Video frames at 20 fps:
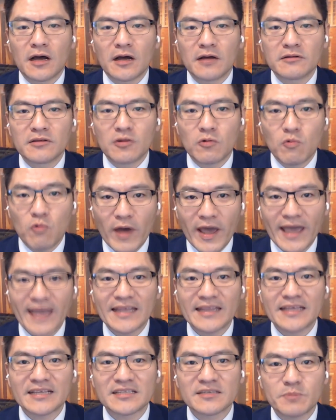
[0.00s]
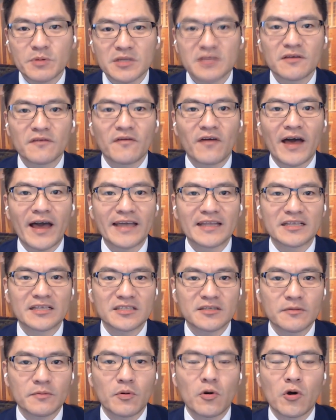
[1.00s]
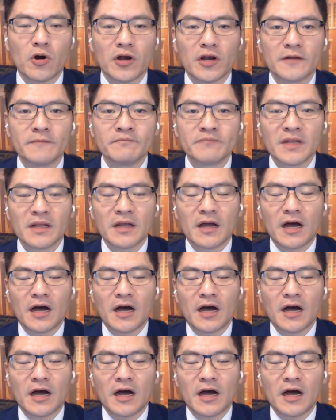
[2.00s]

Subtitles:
The way they specify the support